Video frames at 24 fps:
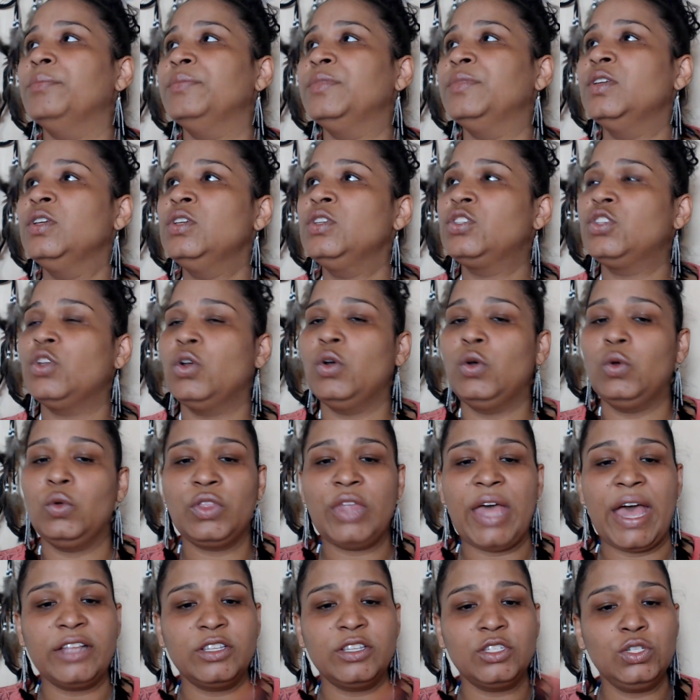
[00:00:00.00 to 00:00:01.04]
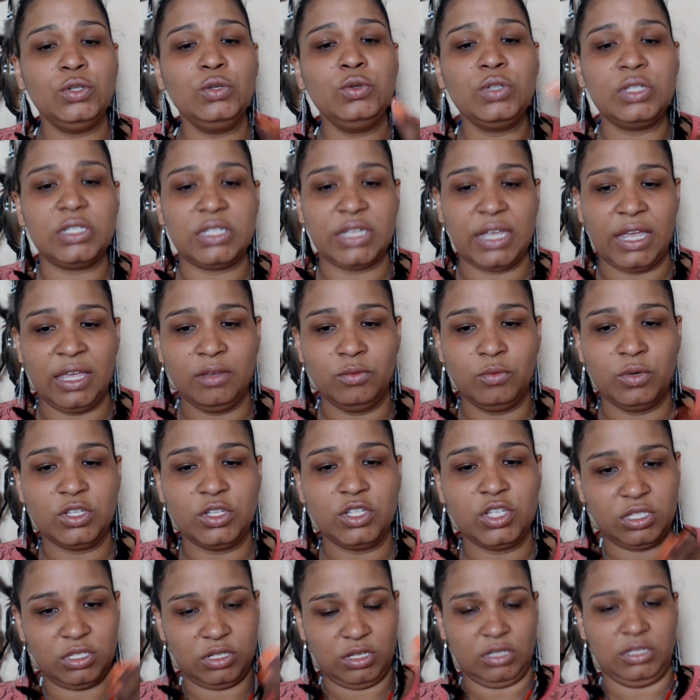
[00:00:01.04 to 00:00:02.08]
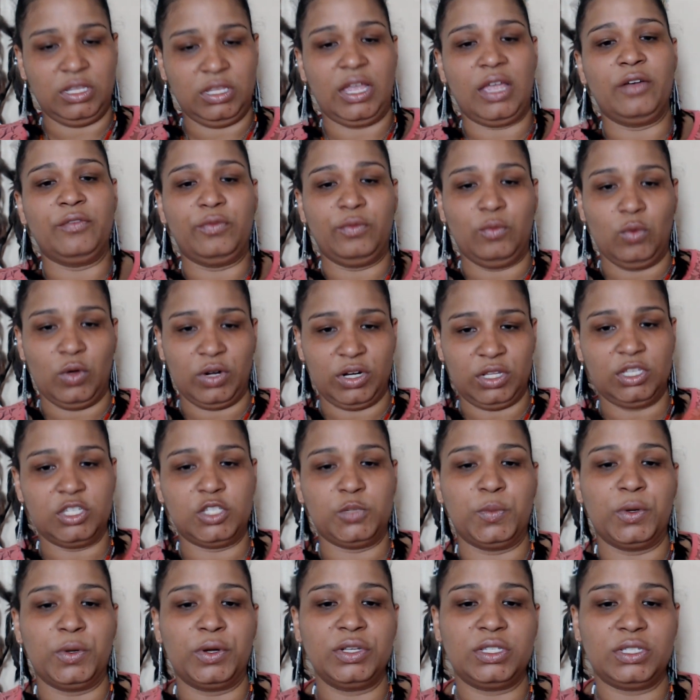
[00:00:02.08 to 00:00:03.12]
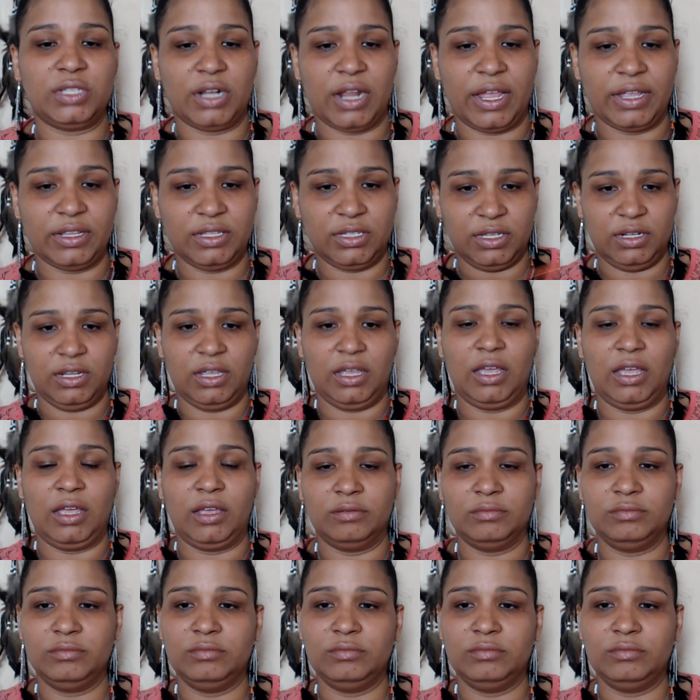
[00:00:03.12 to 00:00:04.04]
So that Tuesday, which is the day of one of the spirits that I did the